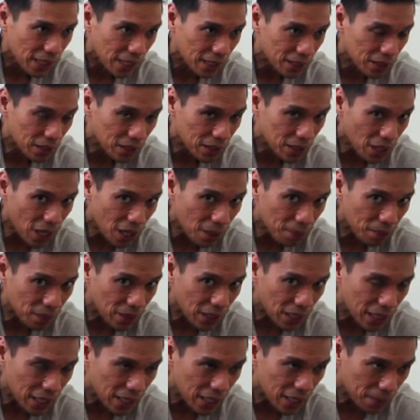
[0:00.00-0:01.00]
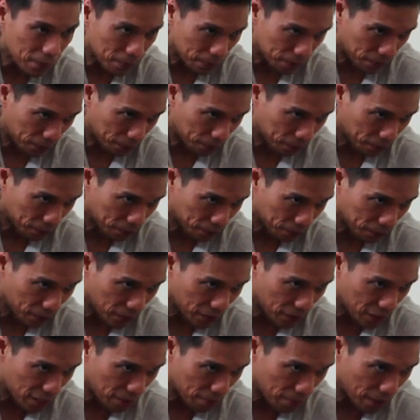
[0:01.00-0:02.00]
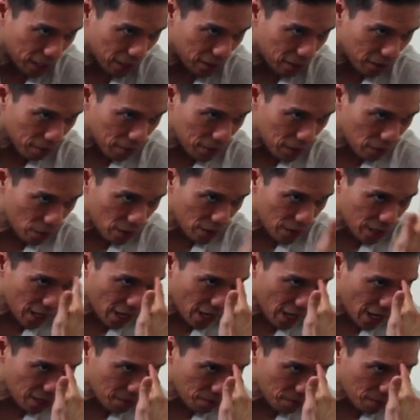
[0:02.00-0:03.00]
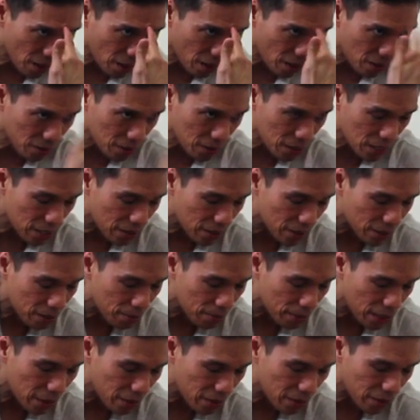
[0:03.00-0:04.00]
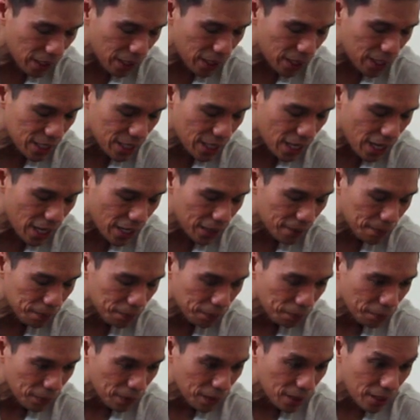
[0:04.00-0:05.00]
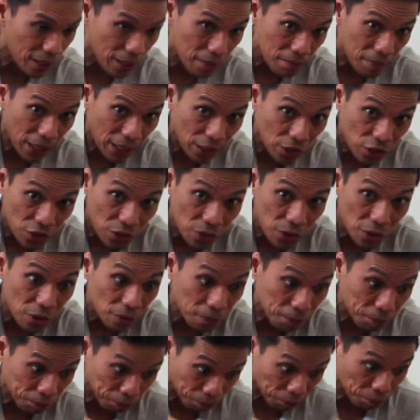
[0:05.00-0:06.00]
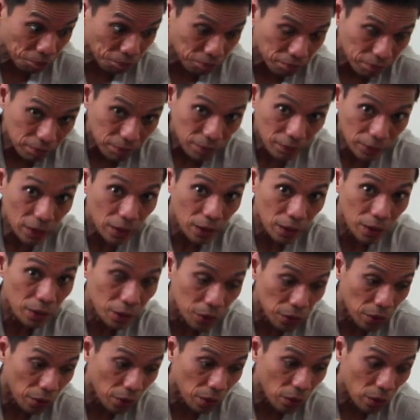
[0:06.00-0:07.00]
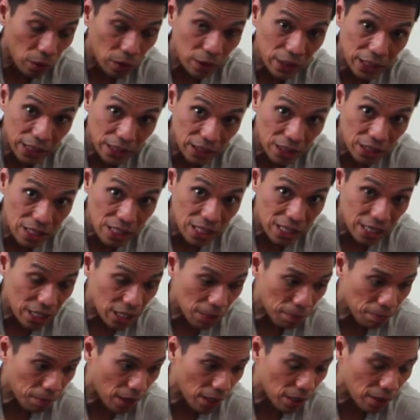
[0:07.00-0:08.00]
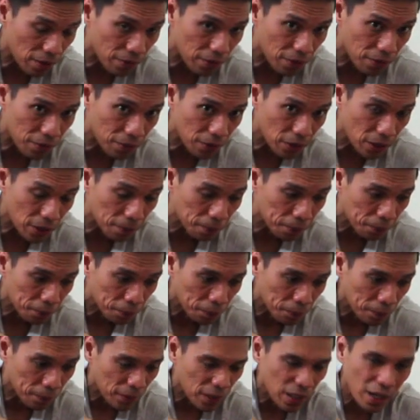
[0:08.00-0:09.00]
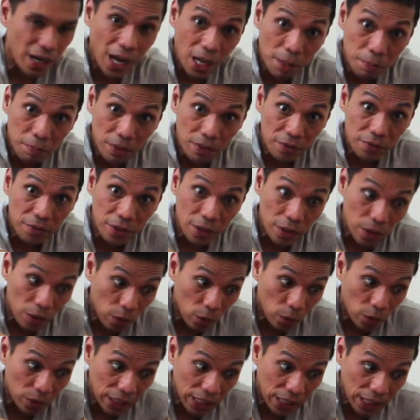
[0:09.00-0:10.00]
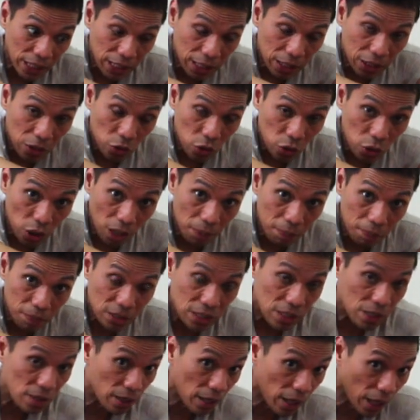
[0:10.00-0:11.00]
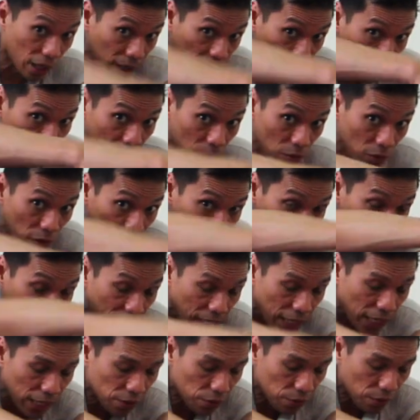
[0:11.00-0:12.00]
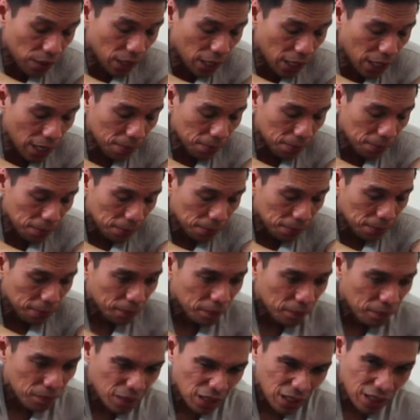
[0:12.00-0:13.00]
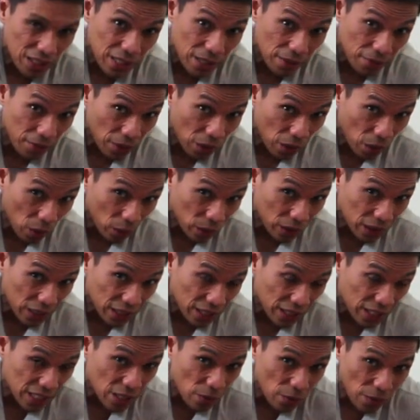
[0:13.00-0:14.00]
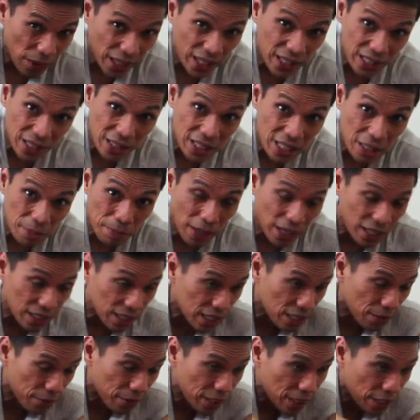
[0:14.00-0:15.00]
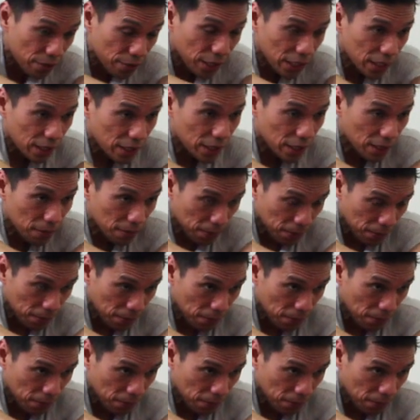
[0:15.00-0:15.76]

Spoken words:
At the top, clip. You may look between the eyebrows, or you may look inside. Make sure you're holding the steady part of the foot. I prefer holding it at the top so I can move the side trunk up. Because if you hold it this way, the spine is restricted.